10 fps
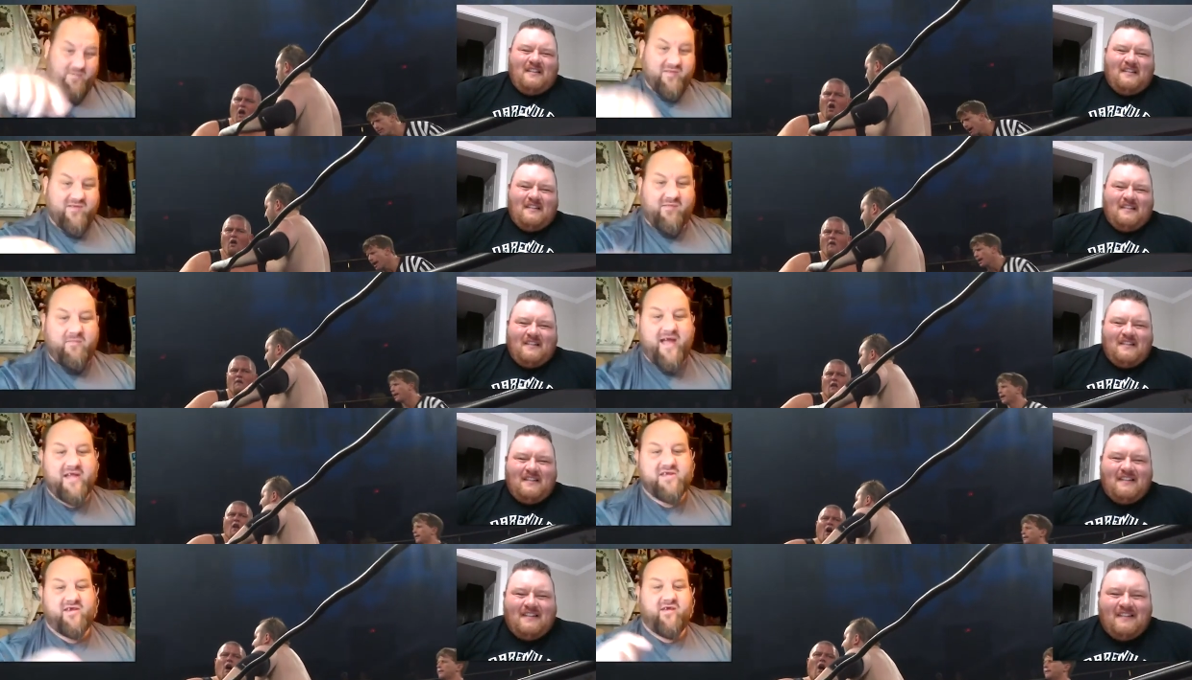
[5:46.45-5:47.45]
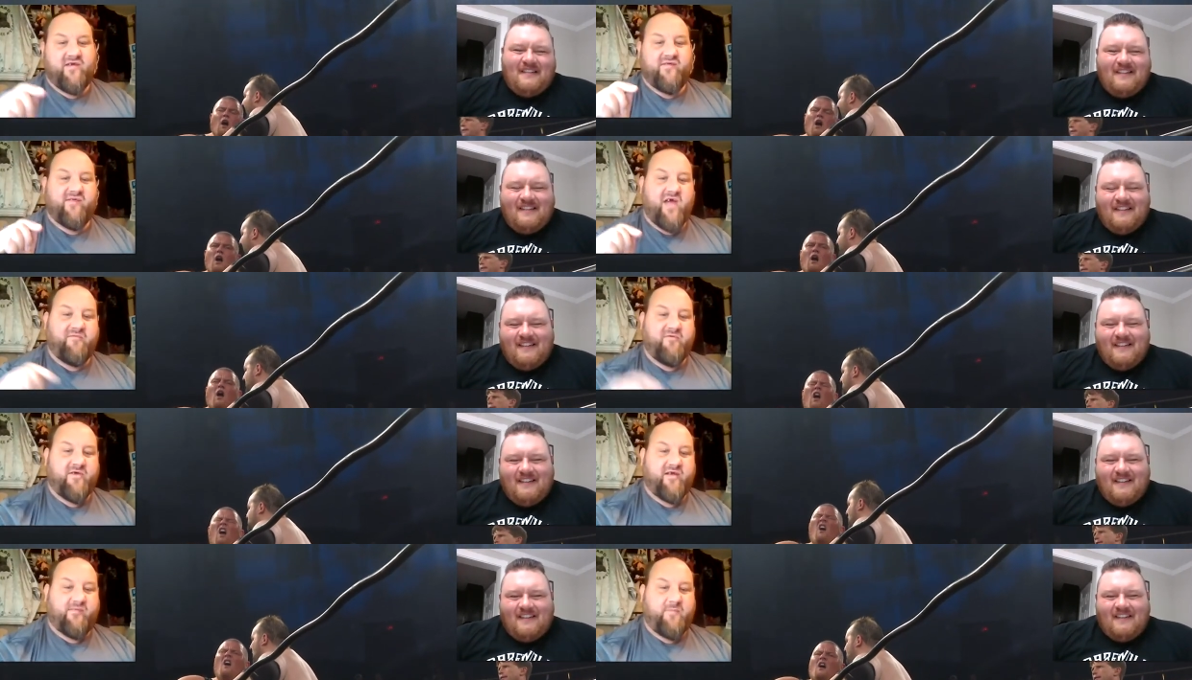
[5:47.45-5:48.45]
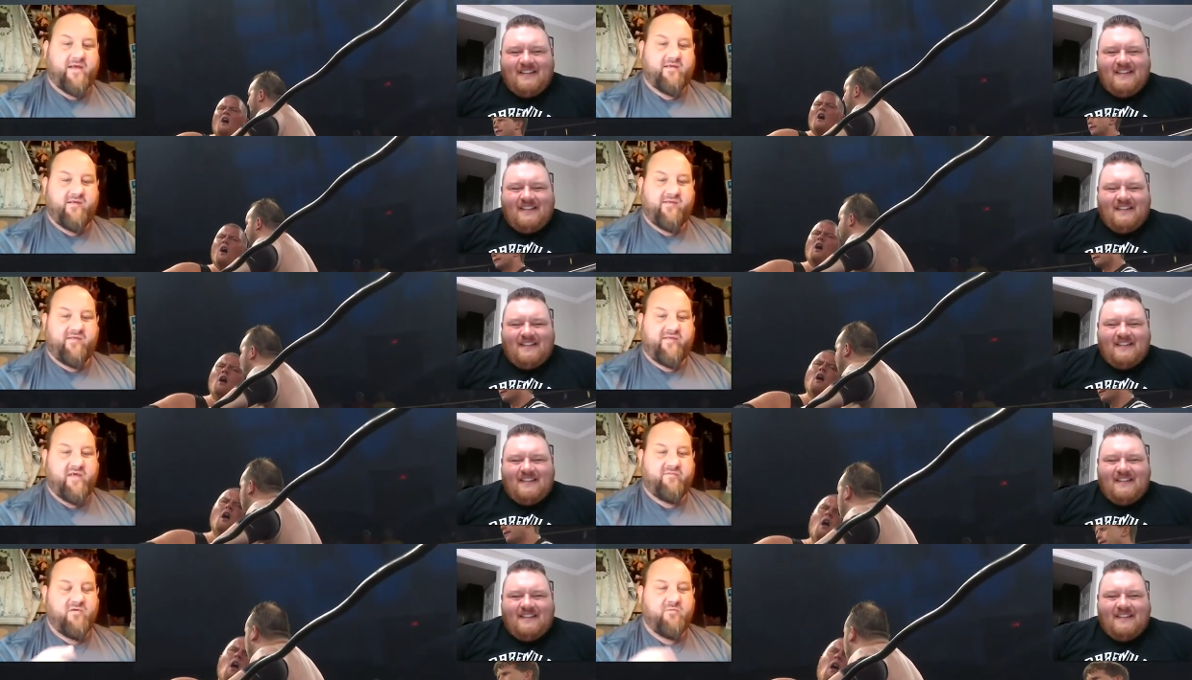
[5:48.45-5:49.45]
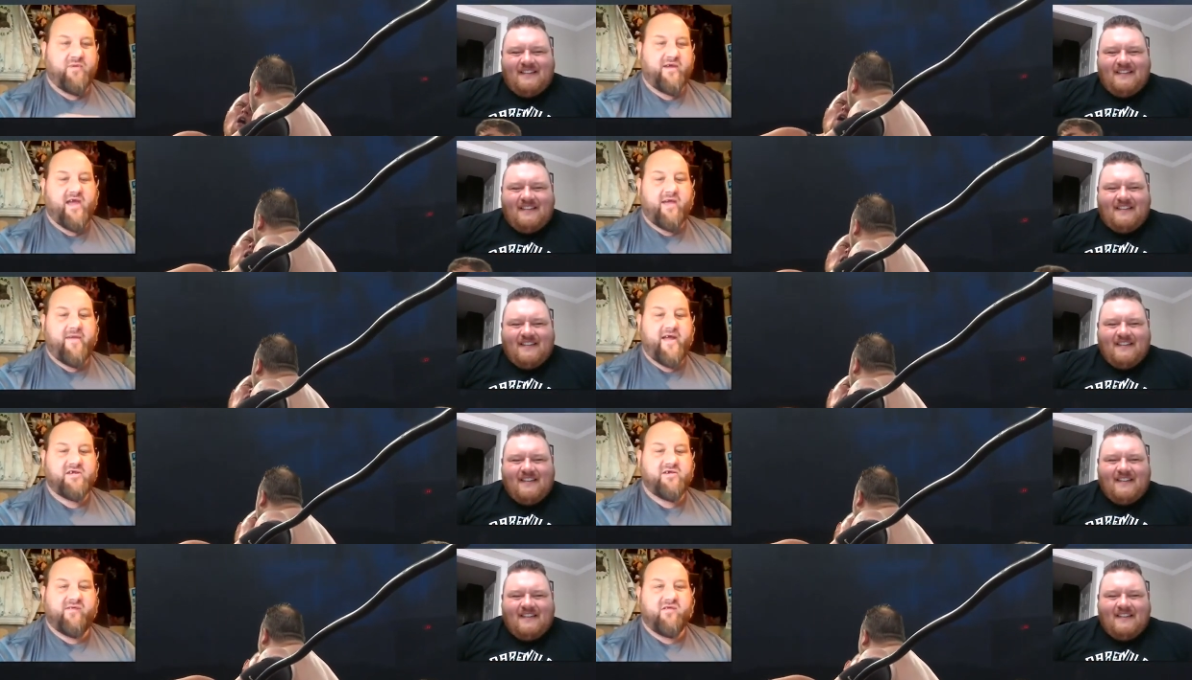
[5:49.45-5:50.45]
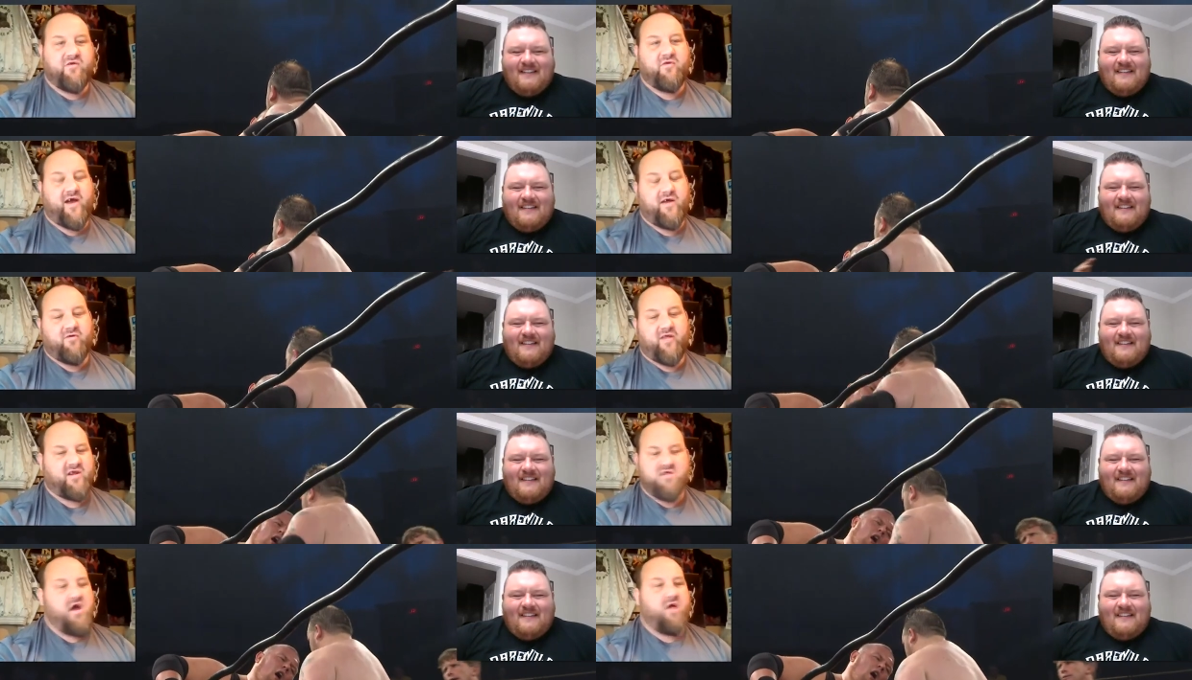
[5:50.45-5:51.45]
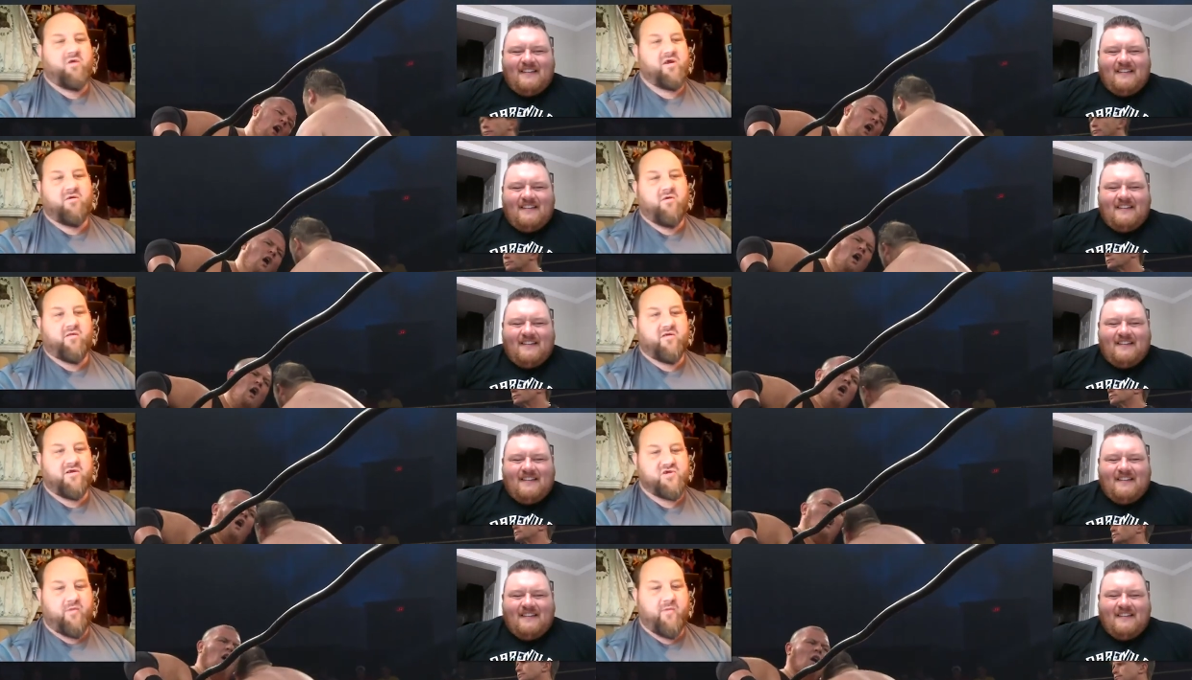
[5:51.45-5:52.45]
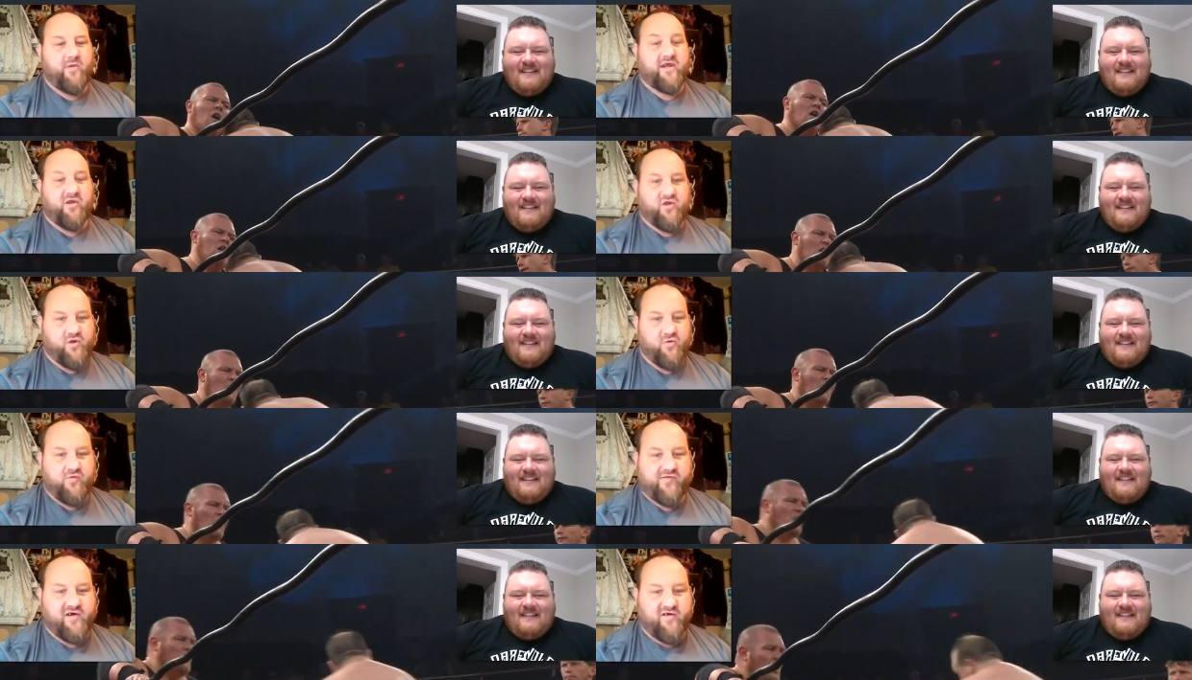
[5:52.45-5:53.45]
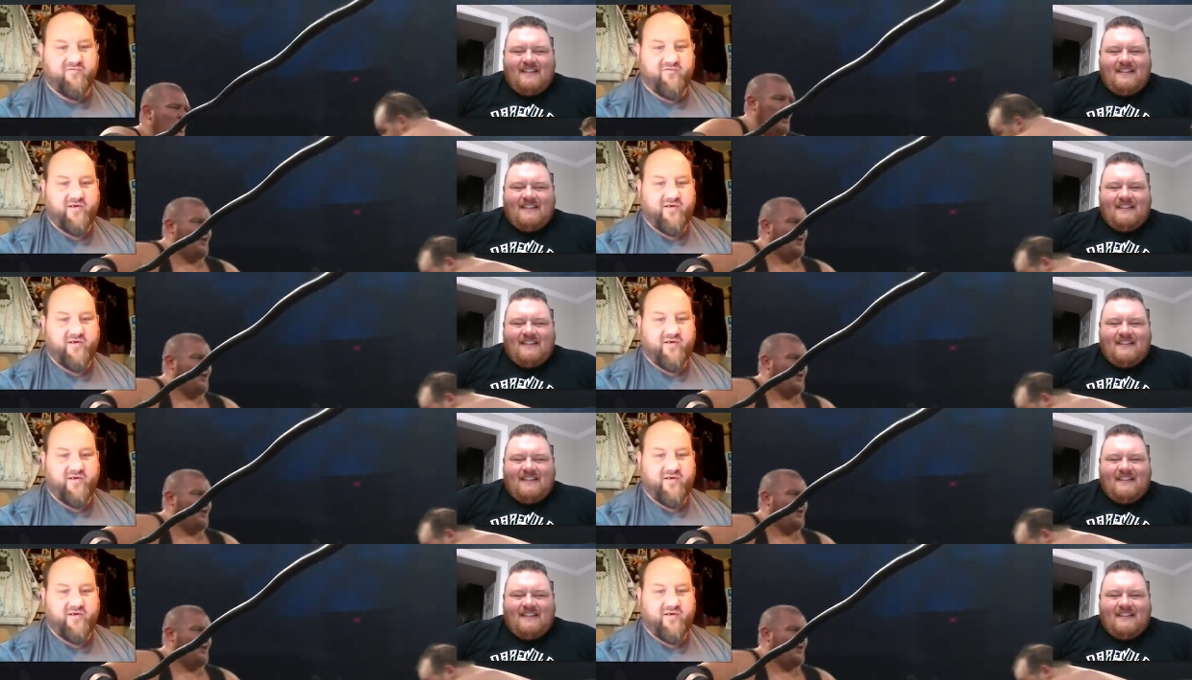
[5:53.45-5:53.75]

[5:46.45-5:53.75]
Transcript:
Speaker 1: about this match is everyone expected us to have two big guy matches, and you know I were like, no, we're gonna go out there and show them that we can do stuff.